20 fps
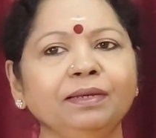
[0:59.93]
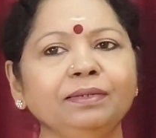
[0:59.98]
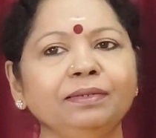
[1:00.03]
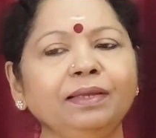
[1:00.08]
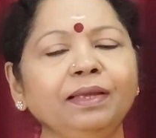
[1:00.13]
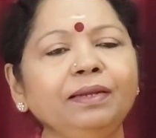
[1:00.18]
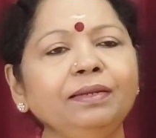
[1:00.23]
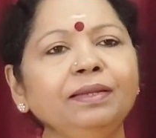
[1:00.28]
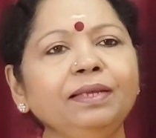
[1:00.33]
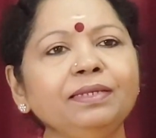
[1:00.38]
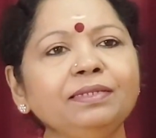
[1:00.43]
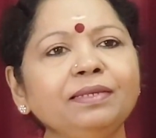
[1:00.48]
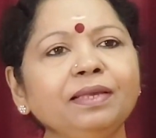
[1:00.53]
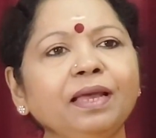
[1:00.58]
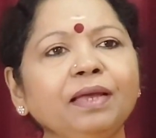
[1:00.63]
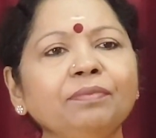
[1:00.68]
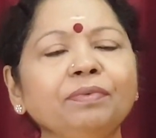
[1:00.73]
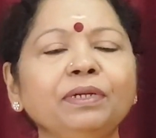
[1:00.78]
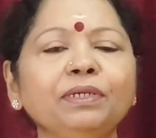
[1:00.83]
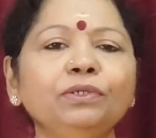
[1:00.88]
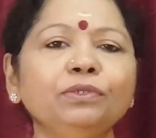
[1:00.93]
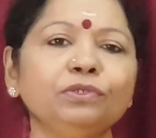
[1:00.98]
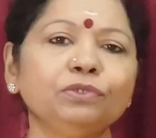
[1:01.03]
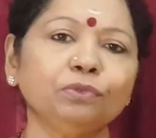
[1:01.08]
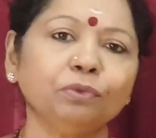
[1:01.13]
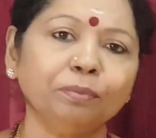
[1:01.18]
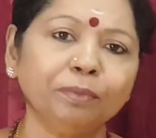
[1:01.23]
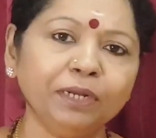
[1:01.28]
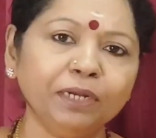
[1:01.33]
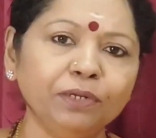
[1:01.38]
Then they say, I went to
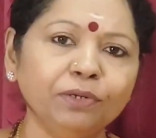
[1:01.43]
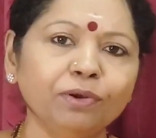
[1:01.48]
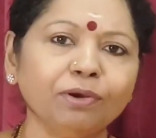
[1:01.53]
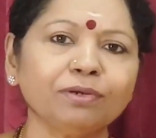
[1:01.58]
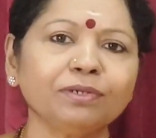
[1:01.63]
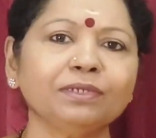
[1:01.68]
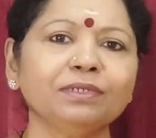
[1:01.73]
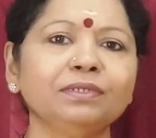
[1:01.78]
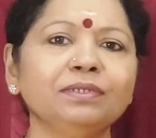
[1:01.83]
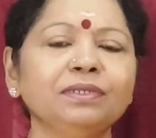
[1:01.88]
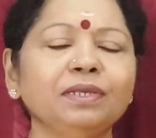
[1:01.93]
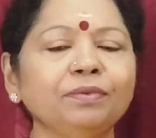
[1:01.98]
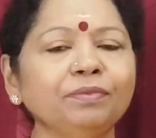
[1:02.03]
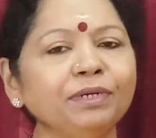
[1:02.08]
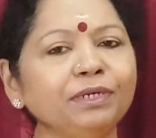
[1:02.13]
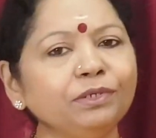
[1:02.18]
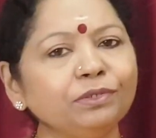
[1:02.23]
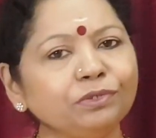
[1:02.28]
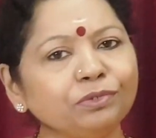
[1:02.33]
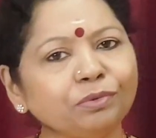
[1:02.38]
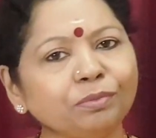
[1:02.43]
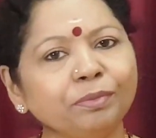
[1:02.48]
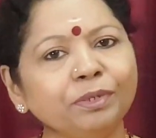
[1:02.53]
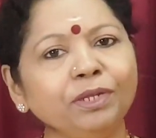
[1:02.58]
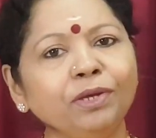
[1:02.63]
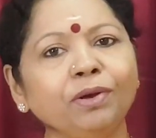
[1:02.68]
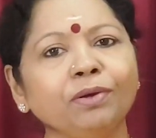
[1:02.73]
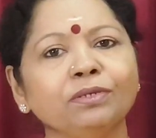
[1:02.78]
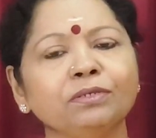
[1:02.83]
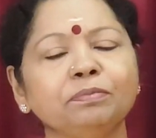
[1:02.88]
so many doctors, I went to so
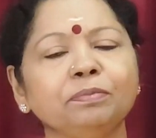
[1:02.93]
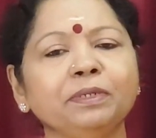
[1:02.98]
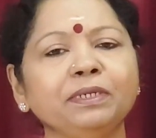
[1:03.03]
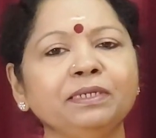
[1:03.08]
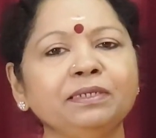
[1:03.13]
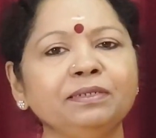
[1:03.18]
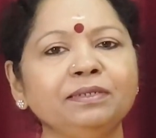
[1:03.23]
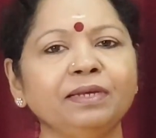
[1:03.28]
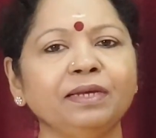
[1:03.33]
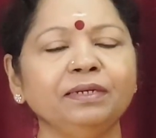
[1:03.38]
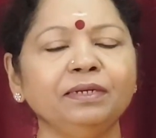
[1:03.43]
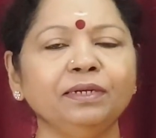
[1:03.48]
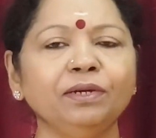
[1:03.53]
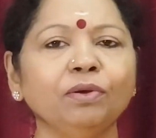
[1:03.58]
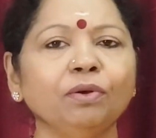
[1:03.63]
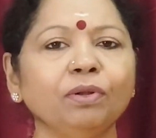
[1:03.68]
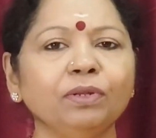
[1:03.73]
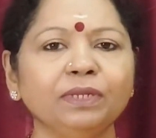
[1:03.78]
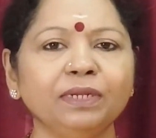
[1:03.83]
many hospitals, I did all the